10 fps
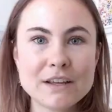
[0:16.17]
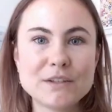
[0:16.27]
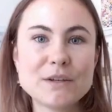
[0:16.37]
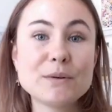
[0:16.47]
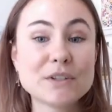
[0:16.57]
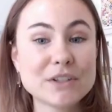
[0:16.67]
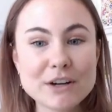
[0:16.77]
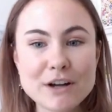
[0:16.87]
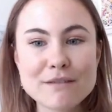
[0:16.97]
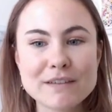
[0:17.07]
So to
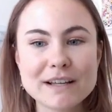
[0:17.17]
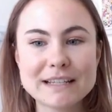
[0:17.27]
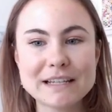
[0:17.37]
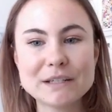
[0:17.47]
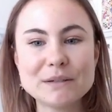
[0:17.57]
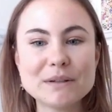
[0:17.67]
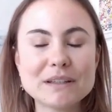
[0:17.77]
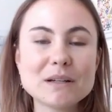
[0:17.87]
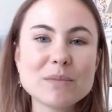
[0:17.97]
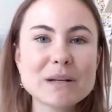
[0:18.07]
start off, I'll tell you a
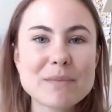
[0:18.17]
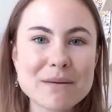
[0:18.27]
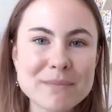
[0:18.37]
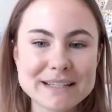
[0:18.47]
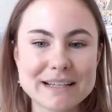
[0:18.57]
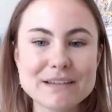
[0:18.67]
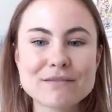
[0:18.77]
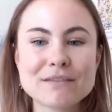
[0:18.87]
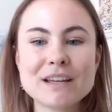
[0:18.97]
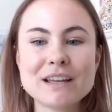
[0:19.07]
little bit about myself.
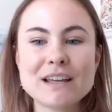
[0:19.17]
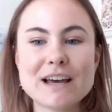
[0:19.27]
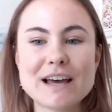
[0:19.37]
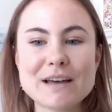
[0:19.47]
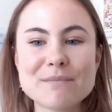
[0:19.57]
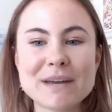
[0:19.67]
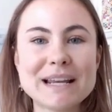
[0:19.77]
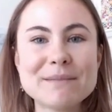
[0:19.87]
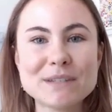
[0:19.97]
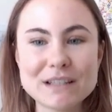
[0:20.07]
My
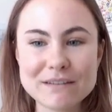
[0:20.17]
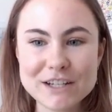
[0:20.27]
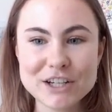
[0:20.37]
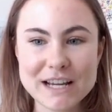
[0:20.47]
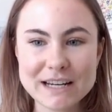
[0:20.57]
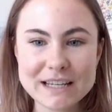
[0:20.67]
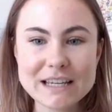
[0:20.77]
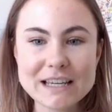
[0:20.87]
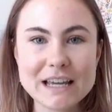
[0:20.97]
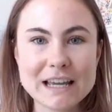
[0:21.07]
name's Olivia
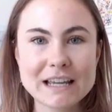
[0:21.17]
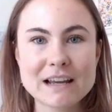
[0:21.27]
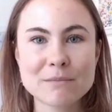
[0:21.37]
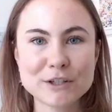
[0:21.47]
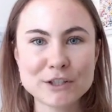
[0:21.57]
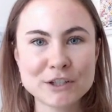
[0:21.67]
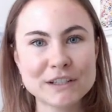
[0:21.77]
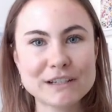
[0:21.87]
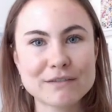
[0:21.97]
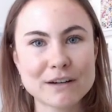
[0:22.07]
Janicki, and I'm
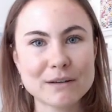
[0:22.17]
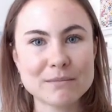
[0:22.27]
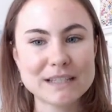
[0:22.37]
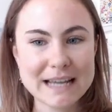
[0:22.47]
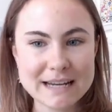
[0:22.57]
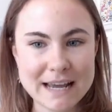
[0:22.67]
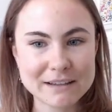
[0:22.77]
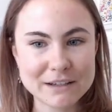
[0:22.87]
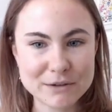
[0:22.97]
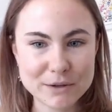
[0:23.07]
originally from Staten
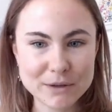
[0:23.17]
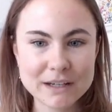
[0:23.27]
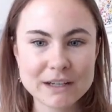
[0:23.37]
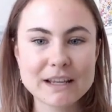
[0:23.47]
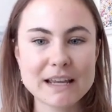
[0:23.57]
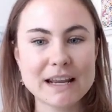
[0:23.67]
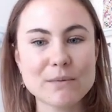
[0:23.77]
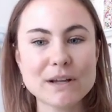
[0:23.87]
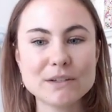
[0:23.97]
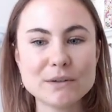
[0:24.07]
Island, New York, and I
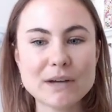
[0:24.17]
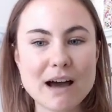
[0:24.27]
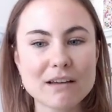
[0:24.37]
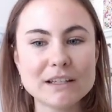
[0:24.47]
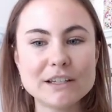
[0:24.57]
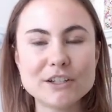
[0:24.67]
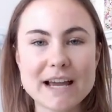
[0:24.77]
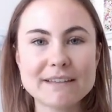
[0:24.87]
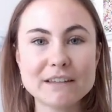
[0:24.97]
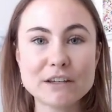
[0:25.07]
went to college
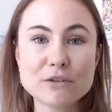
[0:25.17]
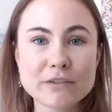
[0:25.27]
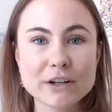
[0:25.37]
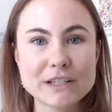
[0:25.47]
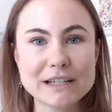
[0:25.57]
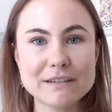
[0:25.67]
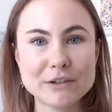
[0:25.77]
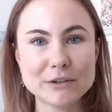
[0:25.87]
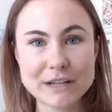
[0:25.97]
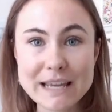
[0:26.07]
at the University of
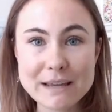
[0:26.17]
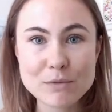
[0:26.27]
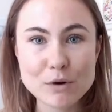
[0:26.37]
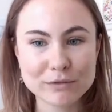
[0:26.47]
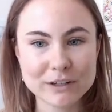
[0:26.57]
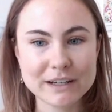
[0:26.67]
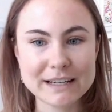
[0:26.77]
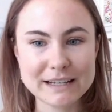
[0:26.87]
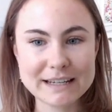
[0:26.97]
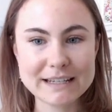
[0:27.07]
Notre Dame over
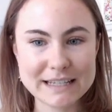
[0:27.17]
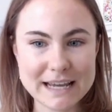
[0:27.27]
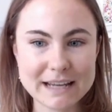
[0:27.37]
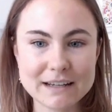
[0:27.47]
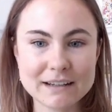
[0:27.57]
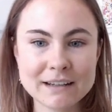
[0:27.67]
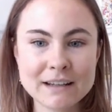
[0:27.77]
in Indiana.